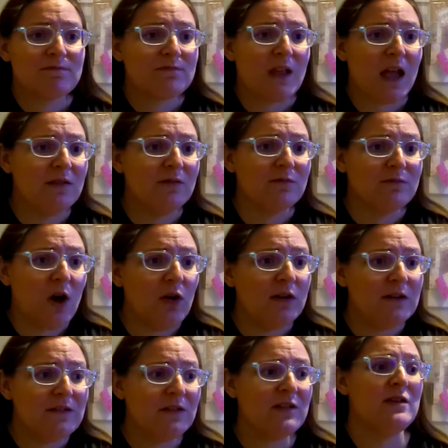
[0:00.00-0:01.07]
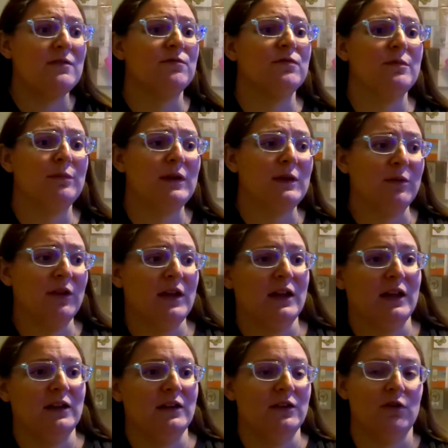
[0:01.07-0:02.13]
and honestly, for me playing
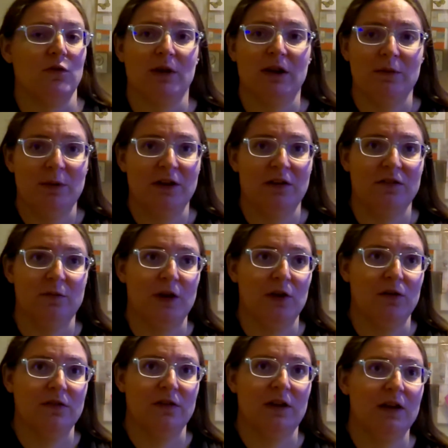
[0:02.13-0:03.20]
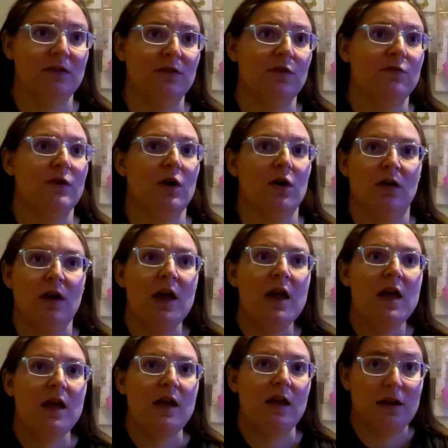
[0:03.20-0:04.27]
it, what I've been experiencing, so far,
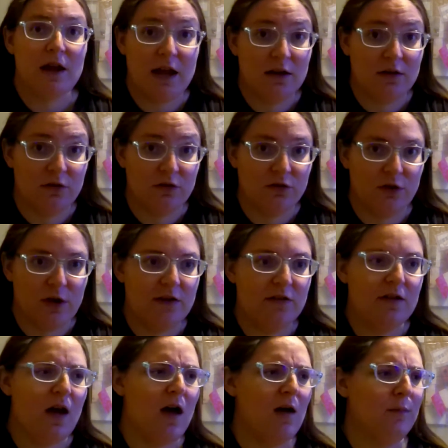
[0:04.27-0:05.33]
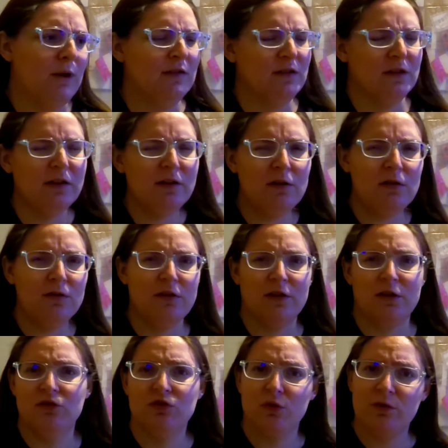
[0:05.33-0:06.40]
it handles great. The
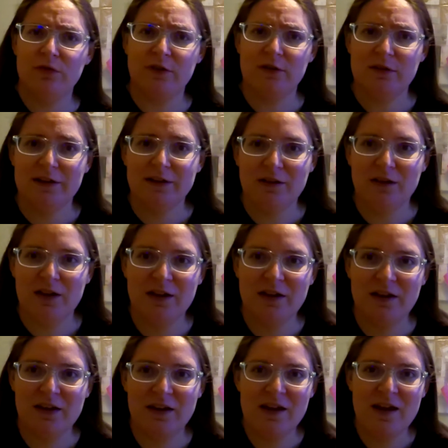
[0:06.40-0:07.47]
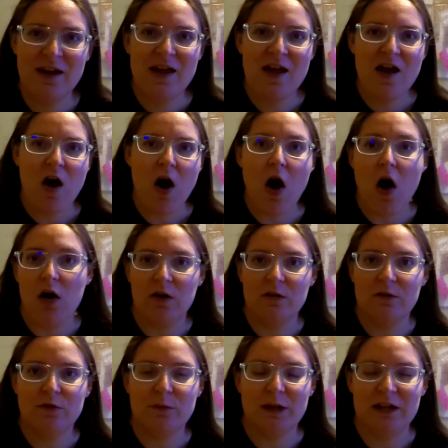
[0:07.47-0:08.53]
controls are a little hard
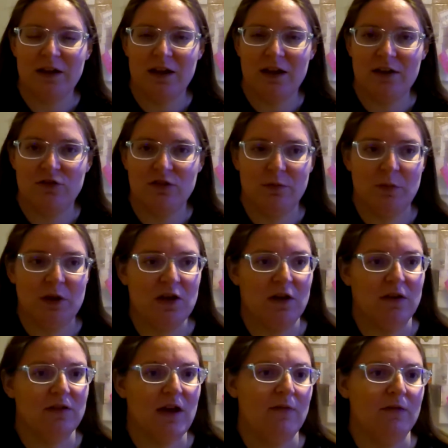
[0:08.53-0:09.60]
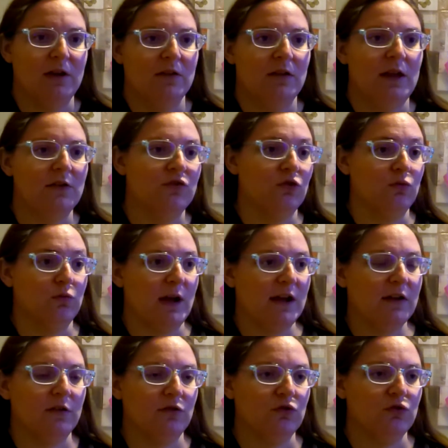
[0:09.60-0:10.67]
for me to get just because having like direct
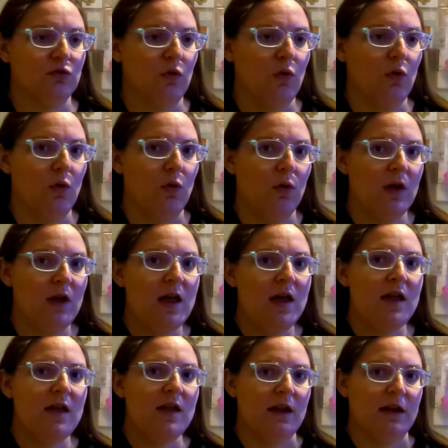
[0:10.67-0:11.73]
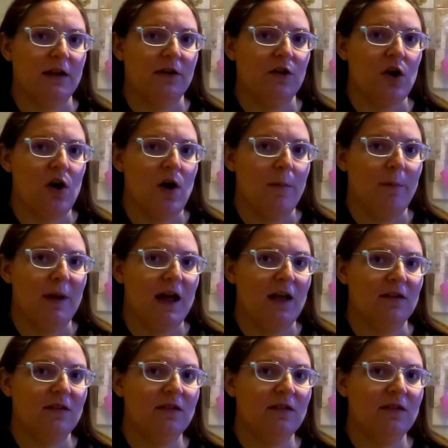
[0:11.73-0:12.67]
control in combat